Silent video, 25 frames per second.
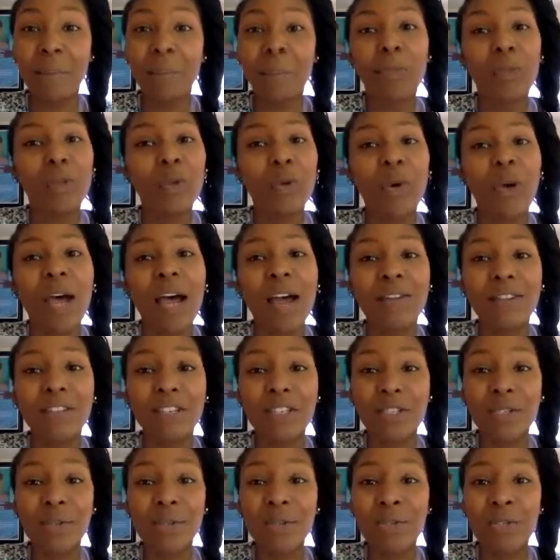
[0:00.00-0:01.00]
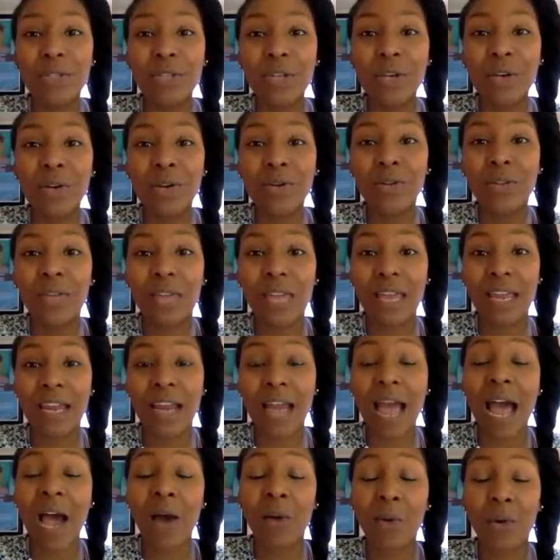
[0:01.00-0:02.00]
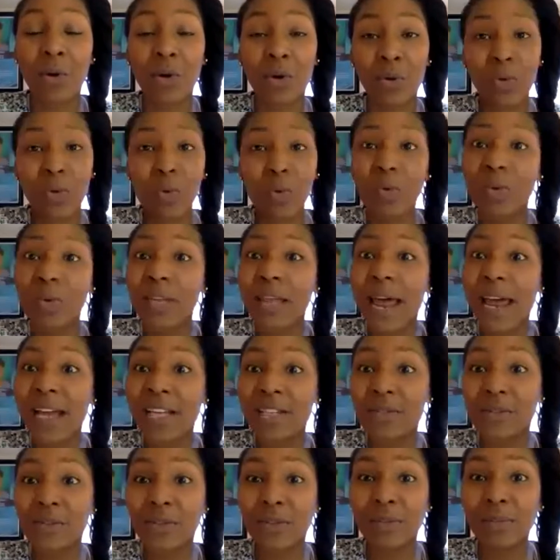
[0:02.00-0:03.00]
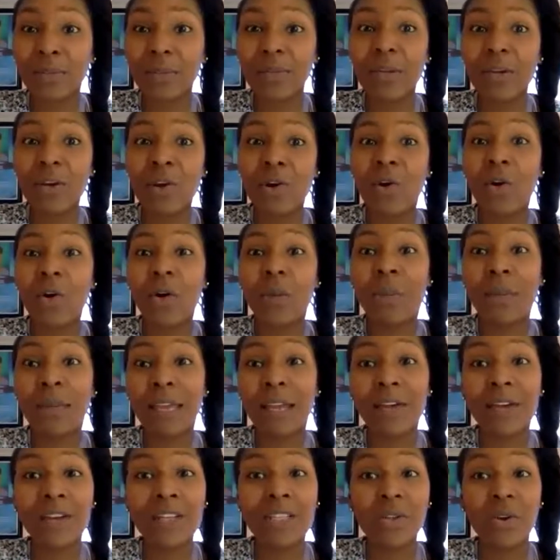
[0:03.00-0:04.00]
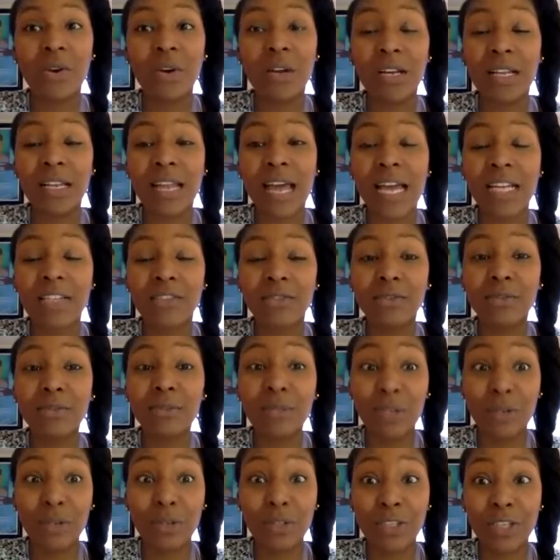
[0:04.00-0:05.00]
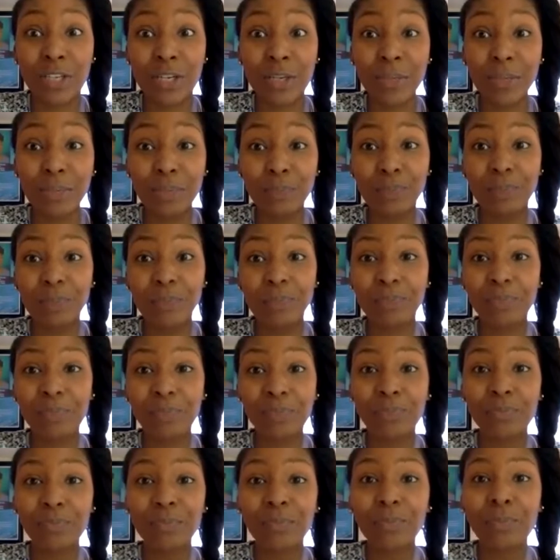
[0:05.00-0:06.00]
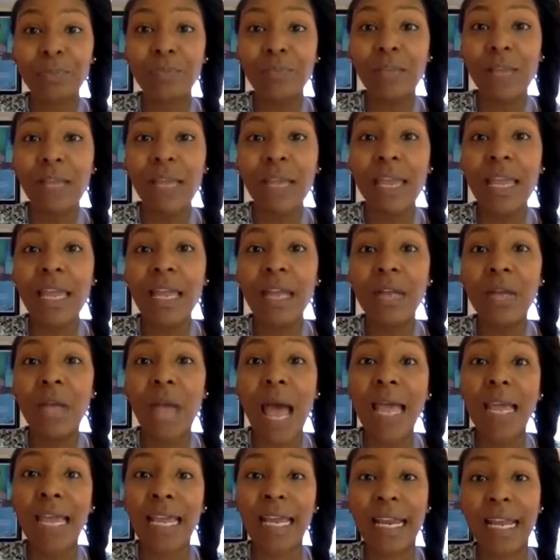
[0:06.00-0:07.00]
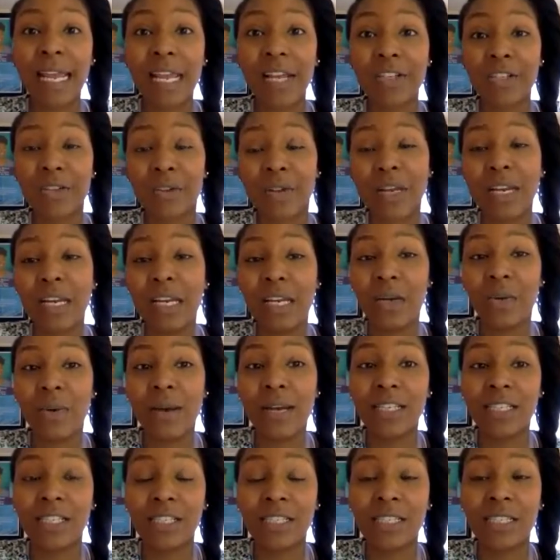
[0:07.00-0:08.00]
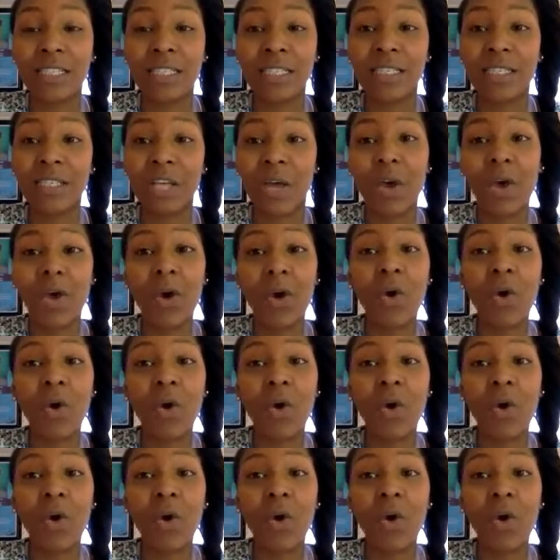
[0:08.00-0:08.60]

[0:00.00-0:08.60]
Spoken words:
you'll have to do so in our Google Classroom or Parents on Classroom Dojo. And I can answer any questions